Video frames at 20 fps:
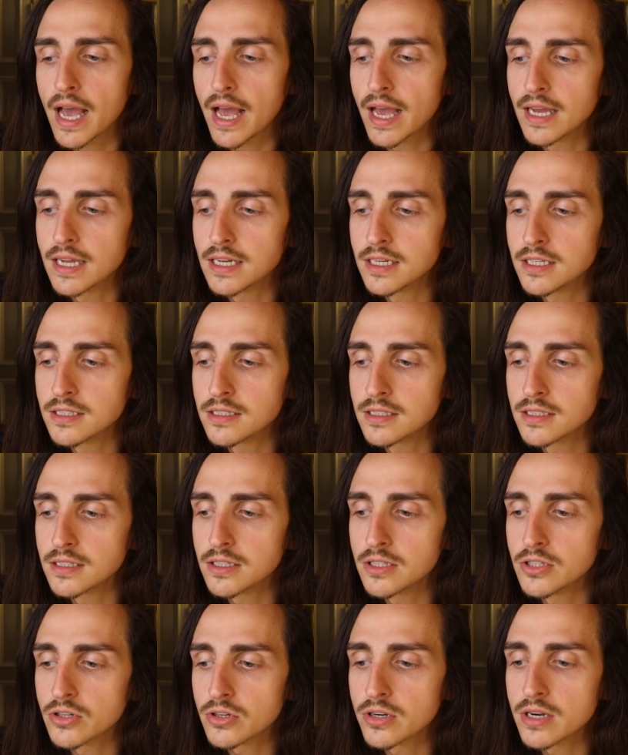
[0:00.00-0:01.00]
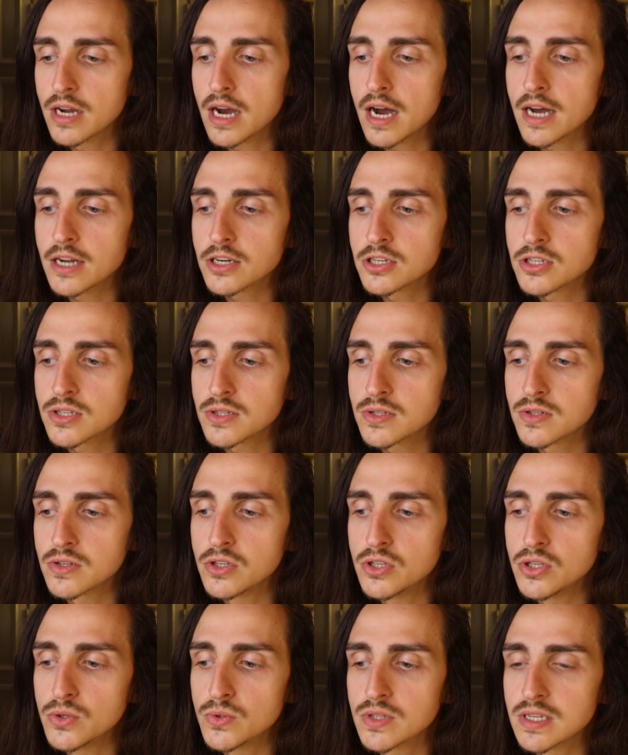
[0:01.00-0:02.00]
And you're not just
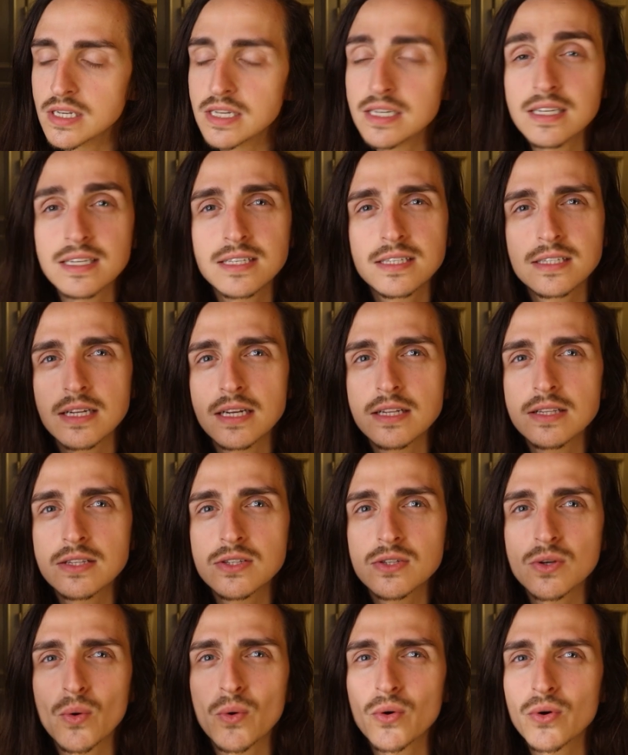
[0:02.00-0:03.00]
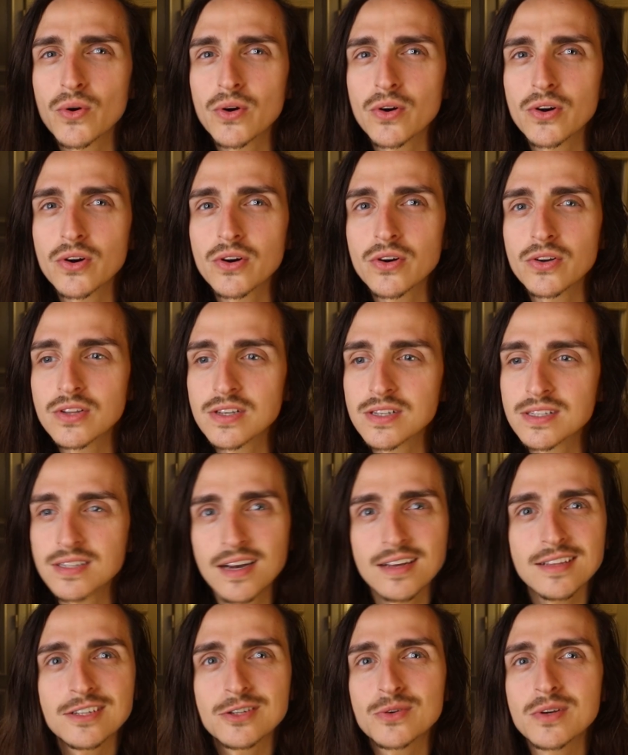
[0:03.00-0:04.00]
using distance or the
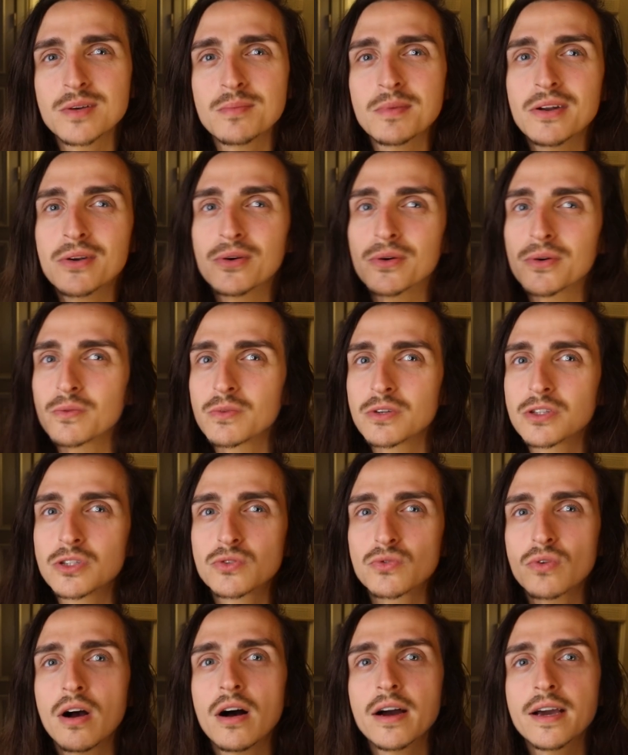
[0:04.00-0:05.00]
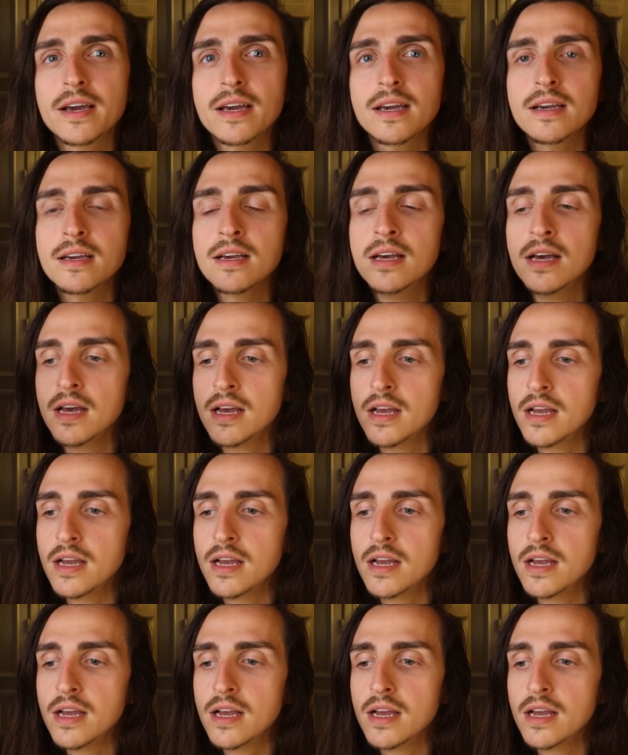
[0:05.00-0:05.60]
silent treatment or withdrawing